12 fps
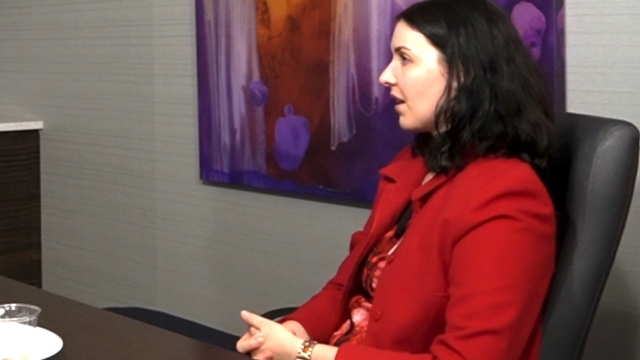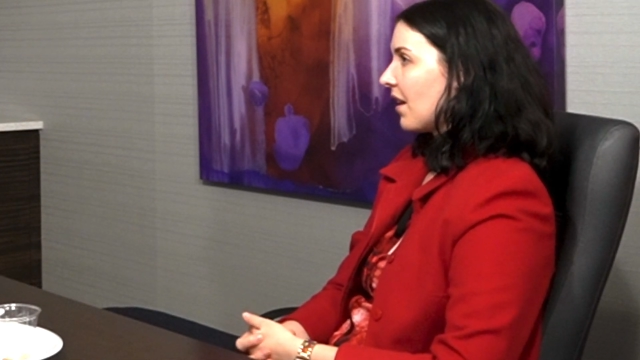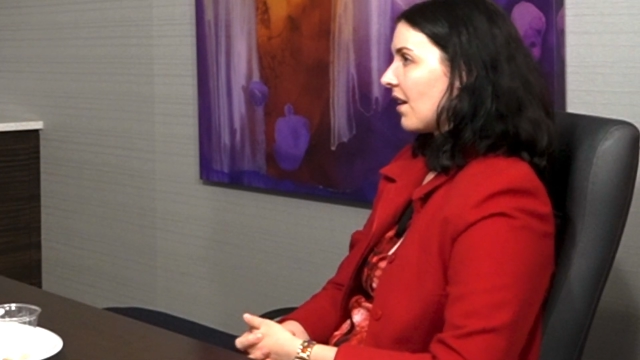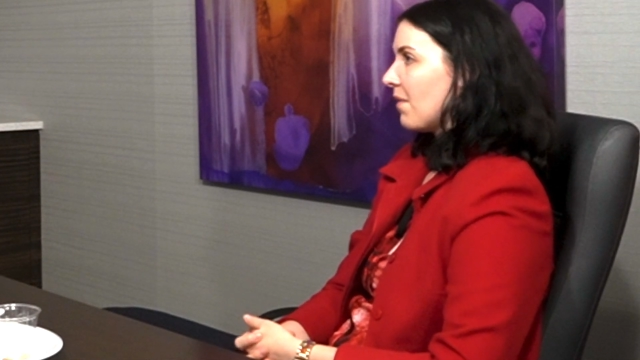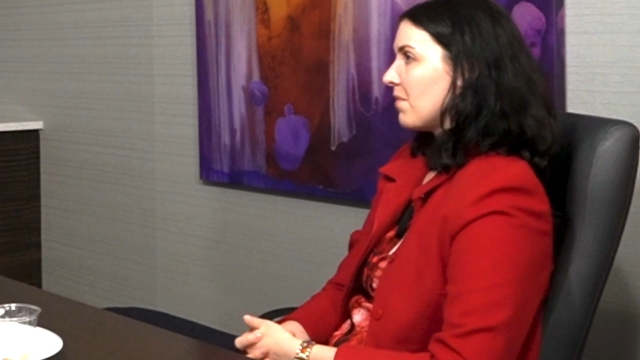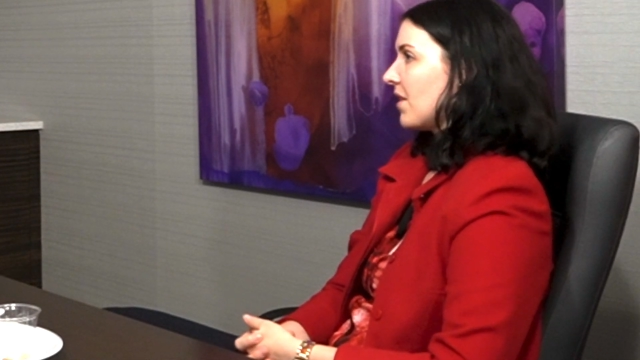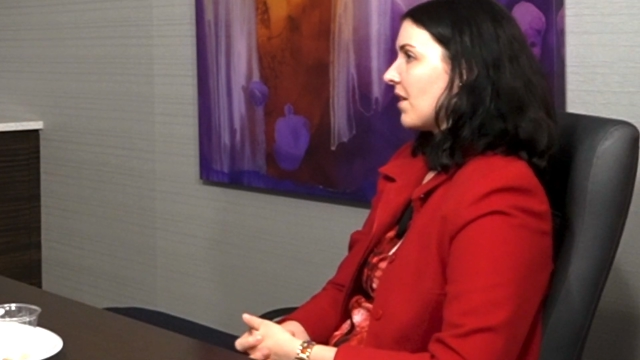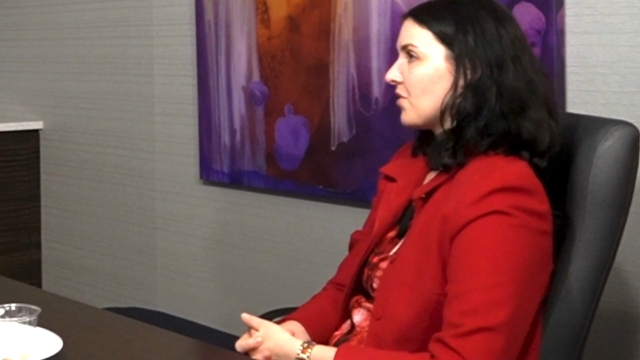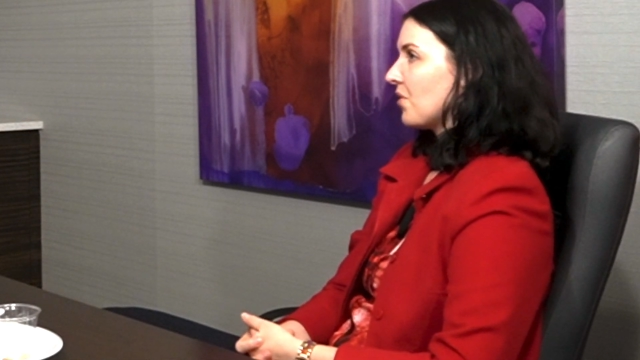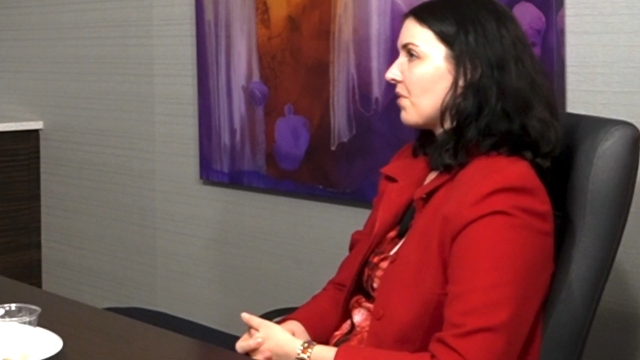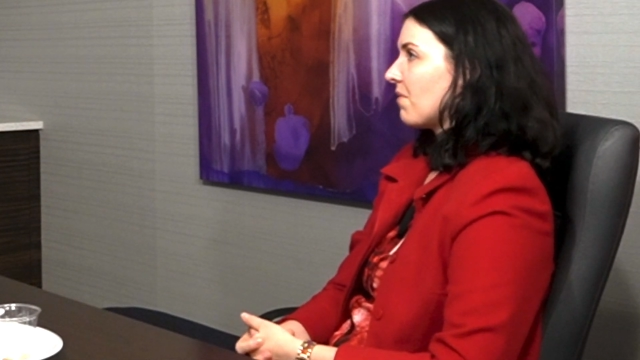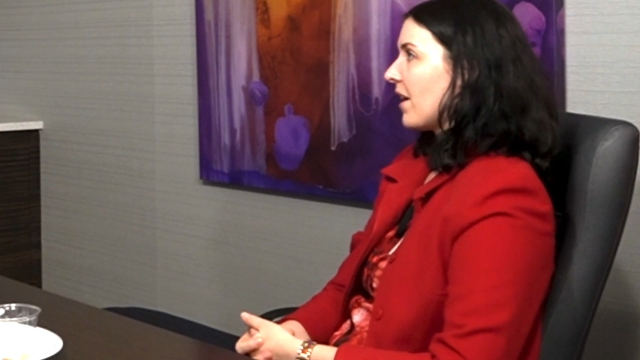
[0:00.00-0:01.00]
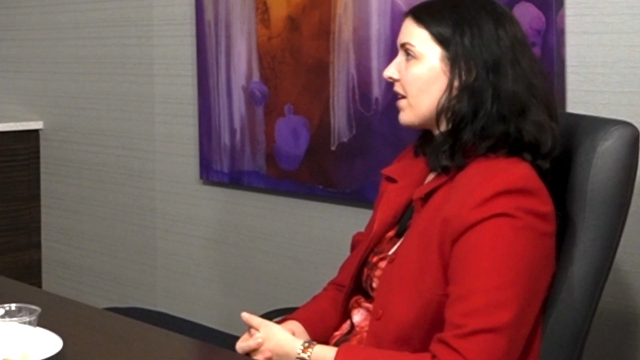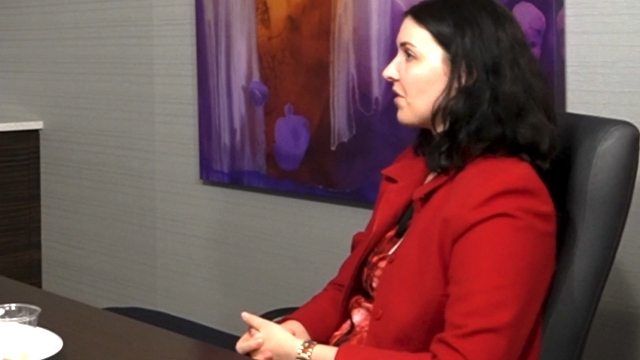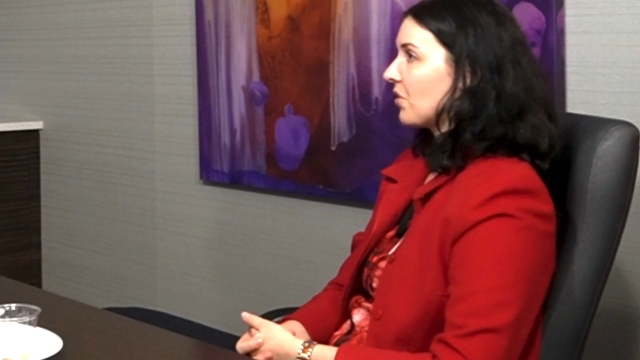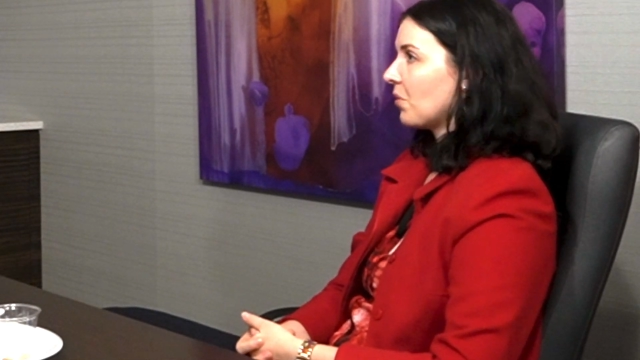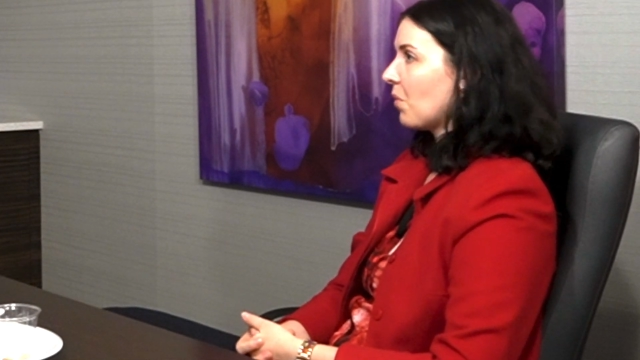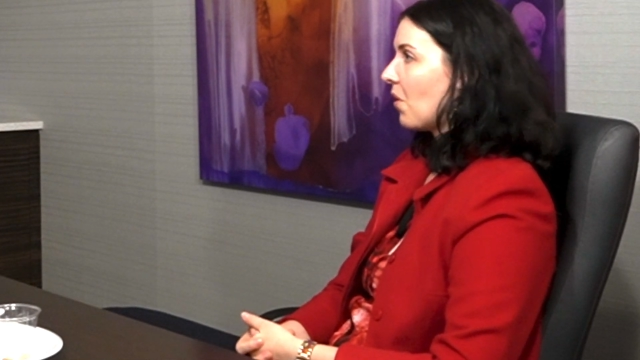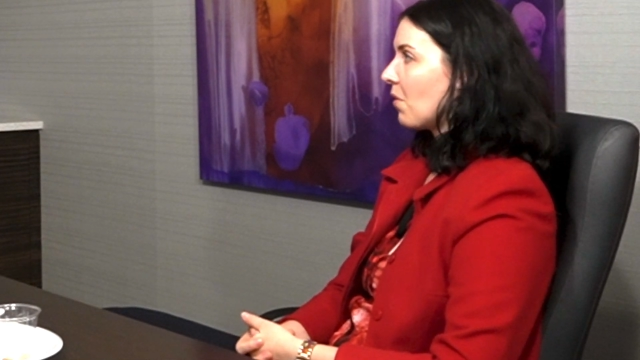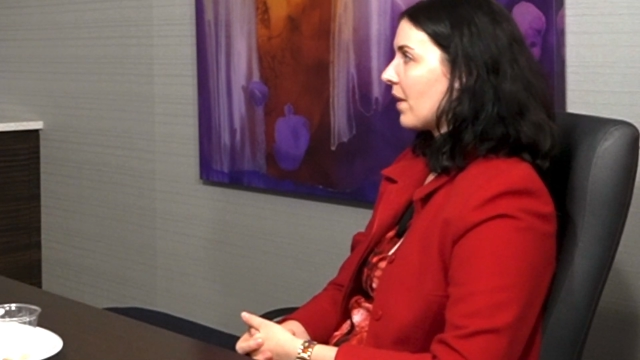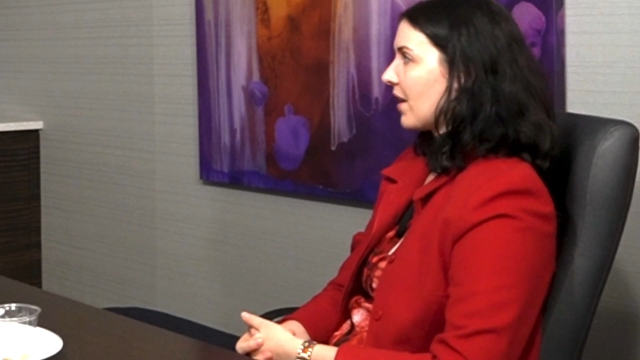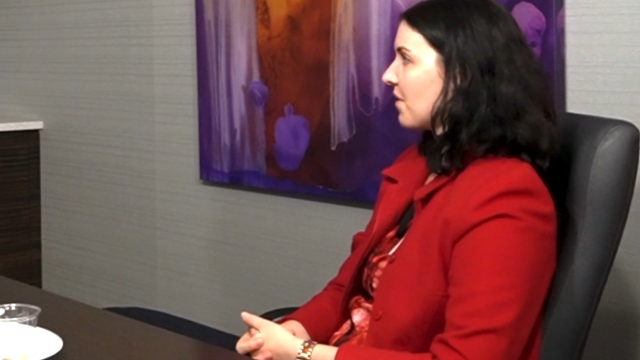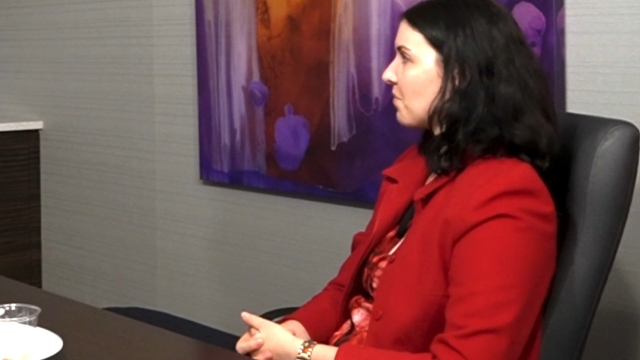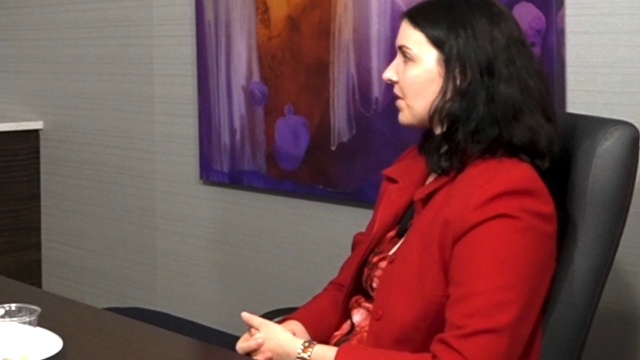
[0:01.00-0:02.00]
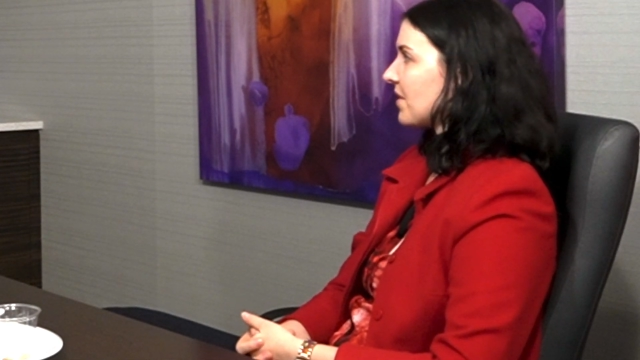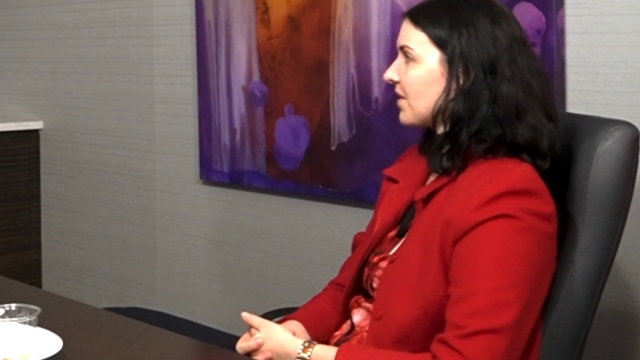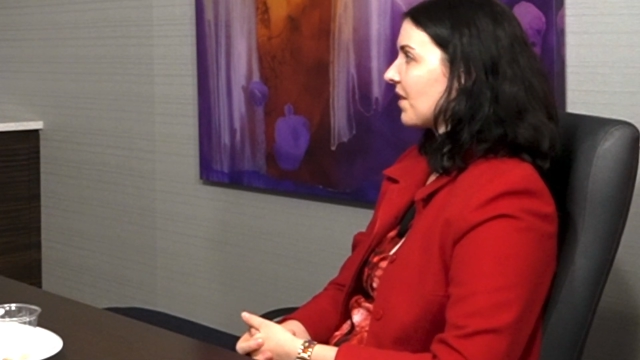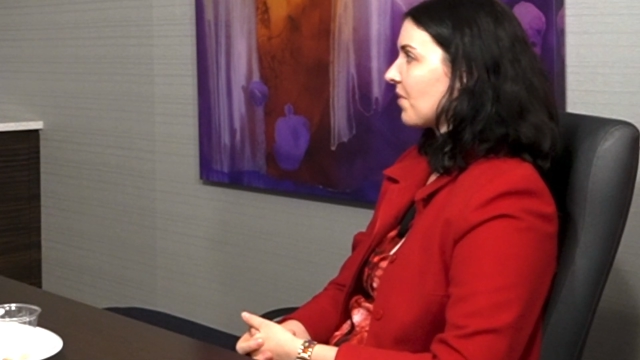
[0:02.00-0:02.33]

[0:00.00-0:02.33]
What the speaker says: I saw the writing on the wall, but I didn't want to stick